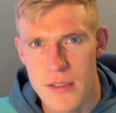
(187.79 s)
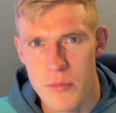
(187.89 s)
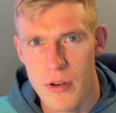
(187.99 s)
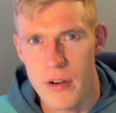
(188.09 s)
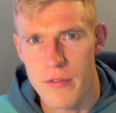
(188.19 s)
in a
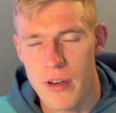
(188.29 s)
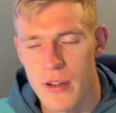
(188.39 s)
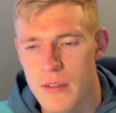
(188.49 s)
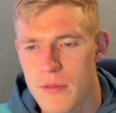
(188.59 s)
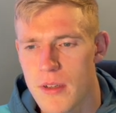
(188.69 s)
prior
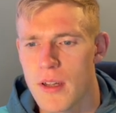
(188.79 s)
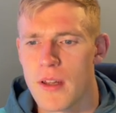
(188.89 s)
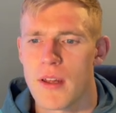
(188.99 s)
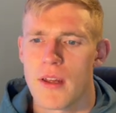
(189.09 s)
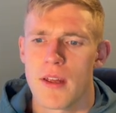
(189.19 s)
video,
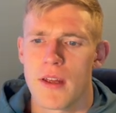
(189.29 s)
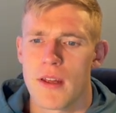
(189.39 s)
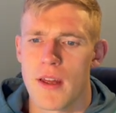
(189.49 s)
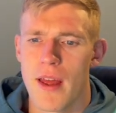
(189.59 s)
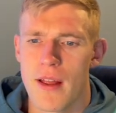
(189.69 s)

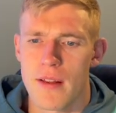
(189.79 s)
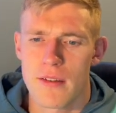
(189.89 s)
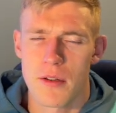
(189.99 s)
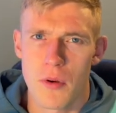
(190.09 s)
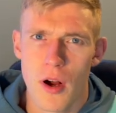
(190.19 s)

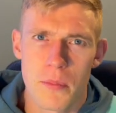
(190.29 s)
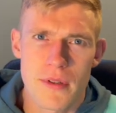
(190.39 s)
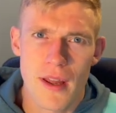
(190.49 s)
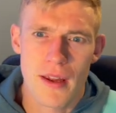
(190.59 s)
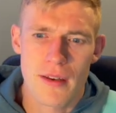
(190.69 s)
to
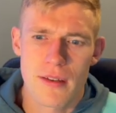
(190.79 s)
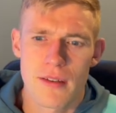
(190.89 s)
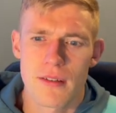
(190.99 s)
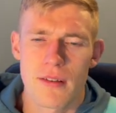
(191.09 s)
update